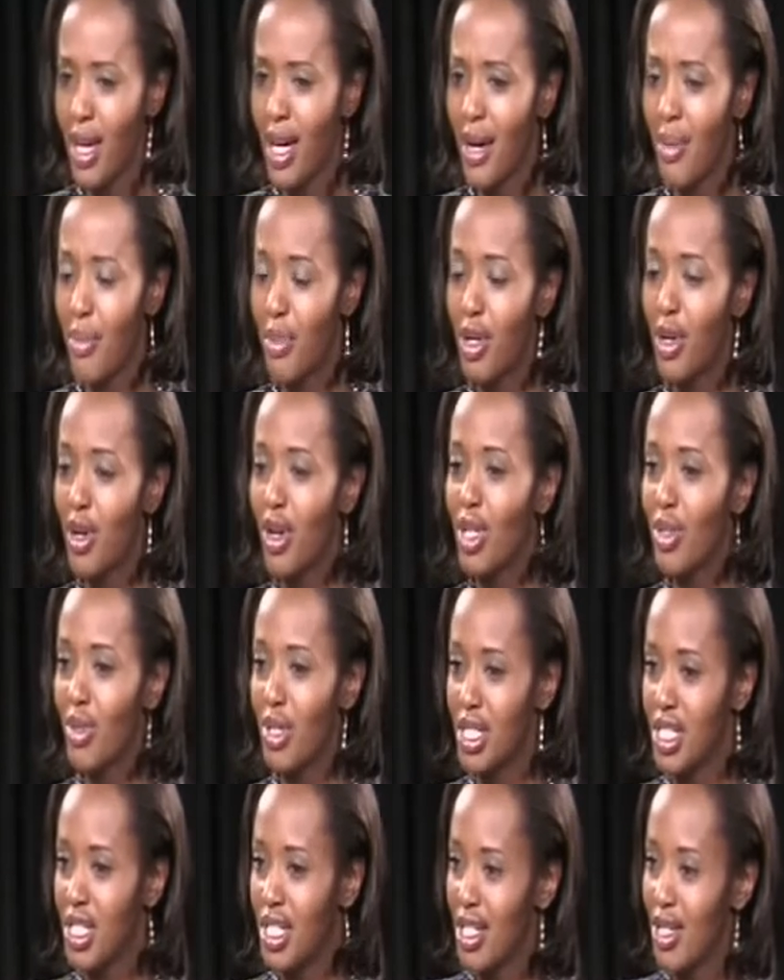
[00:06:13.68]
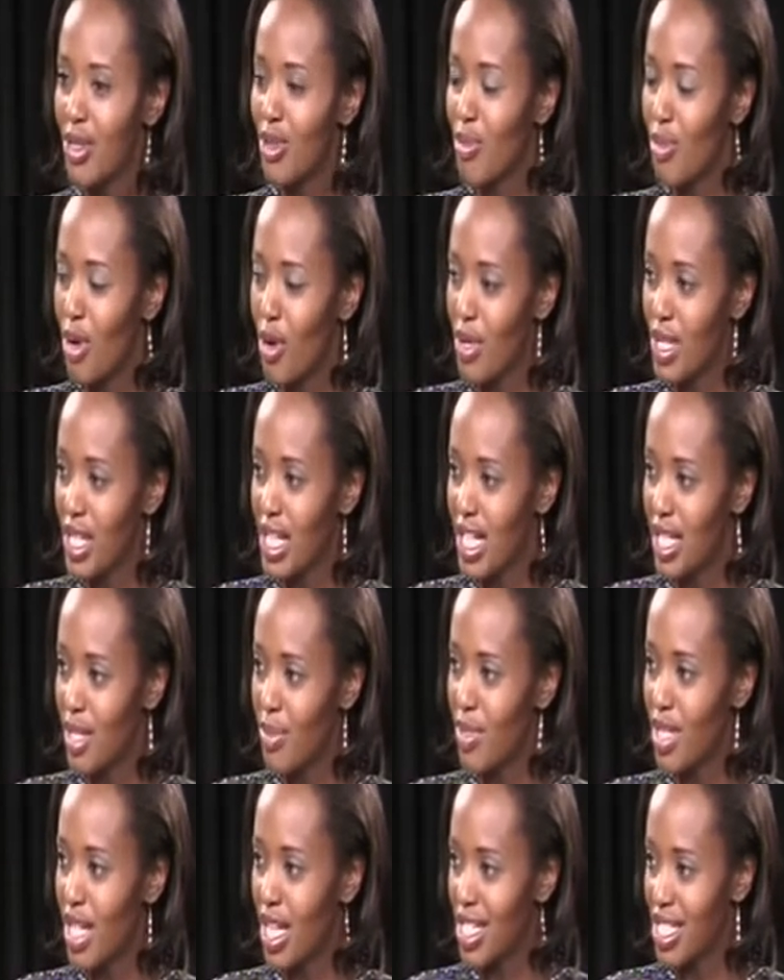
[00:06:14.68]
Because when she eats sukuma wiki and
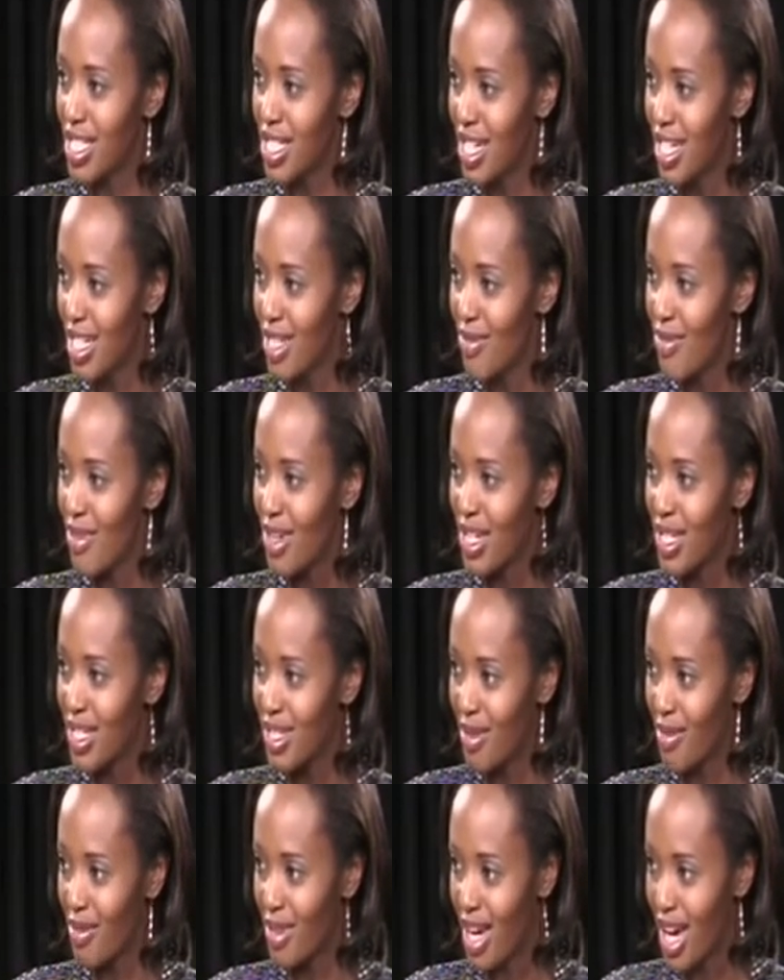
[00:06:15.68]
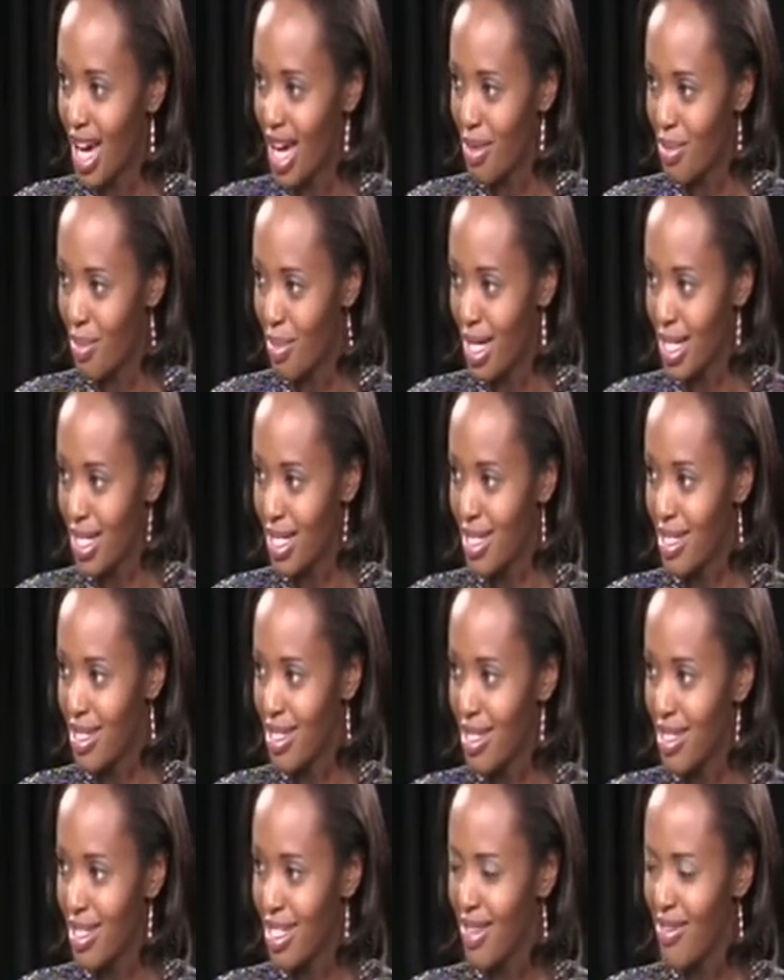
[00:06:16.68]
spinach, she gets very severe
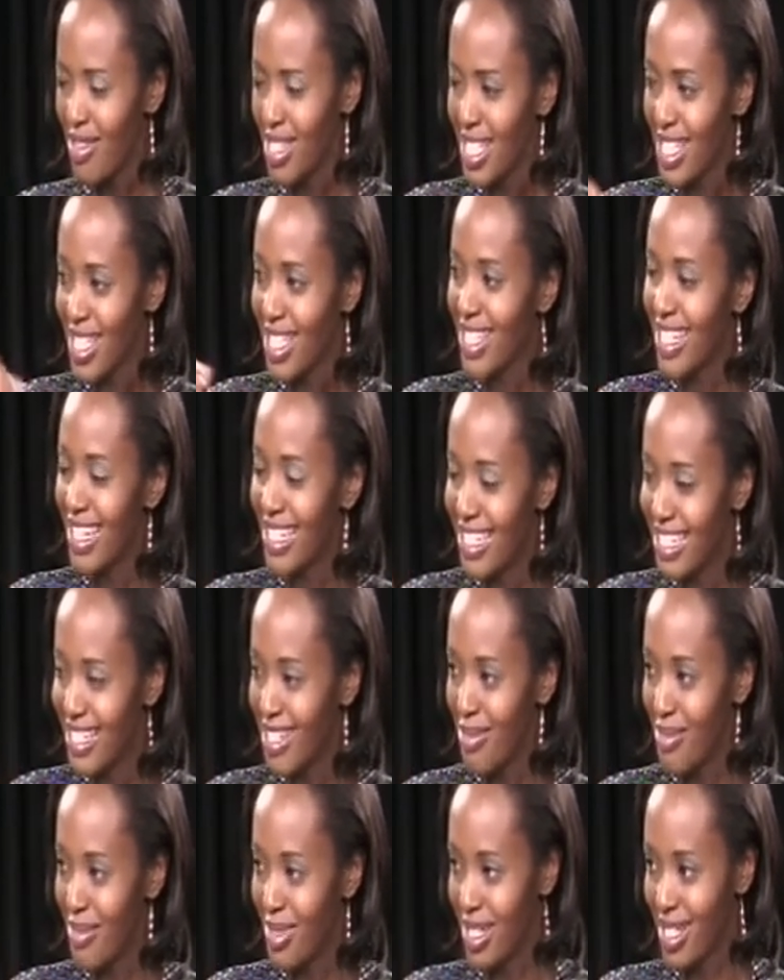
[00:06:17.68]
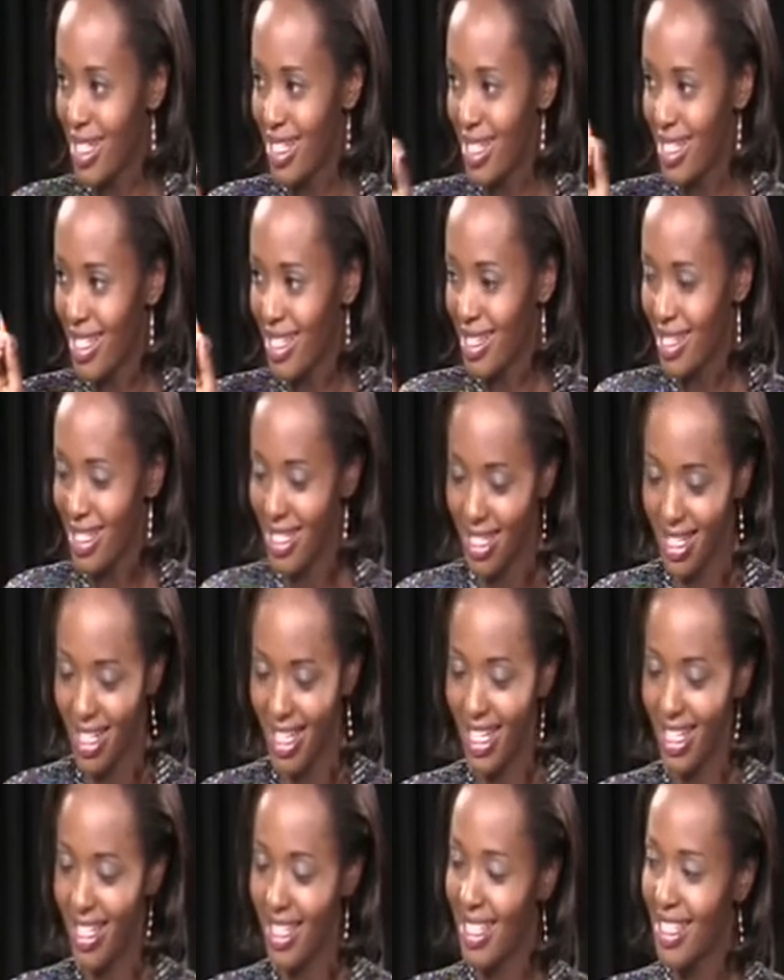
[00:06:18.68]
heartburn. Even just a little bit, she'll
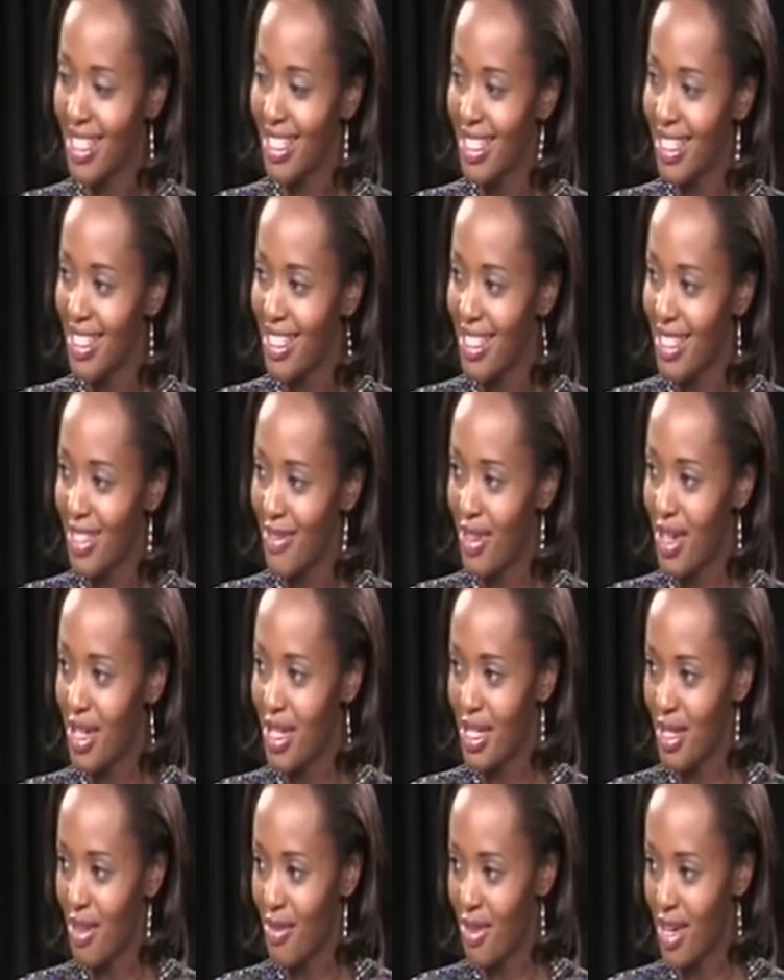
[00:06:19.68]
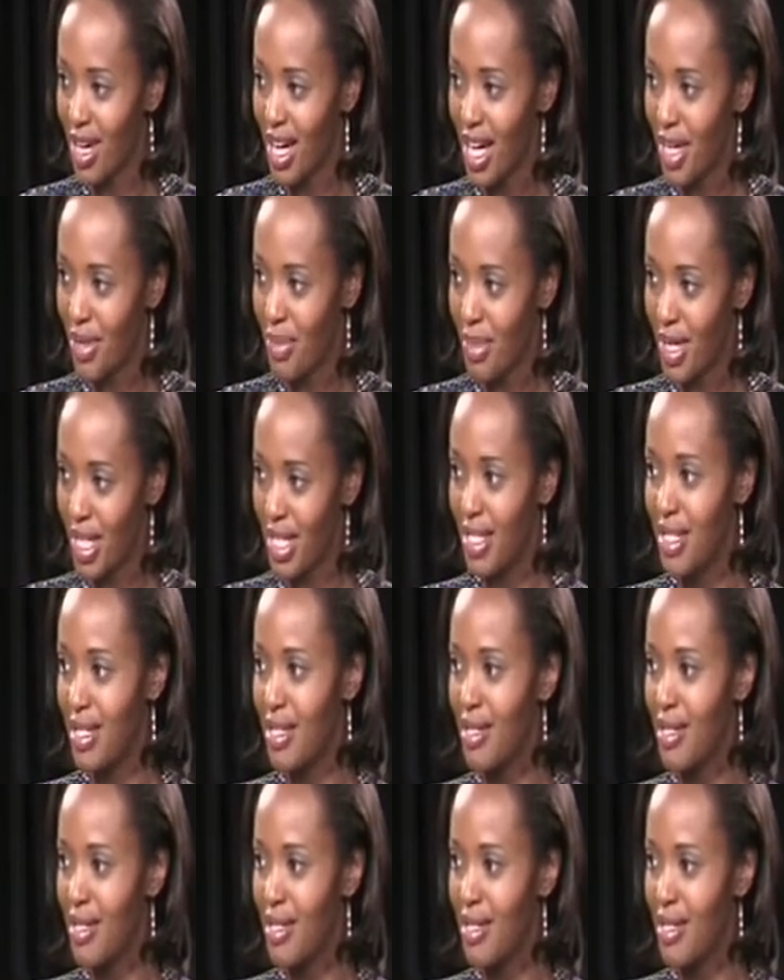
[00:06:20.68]
get very severe heartburn.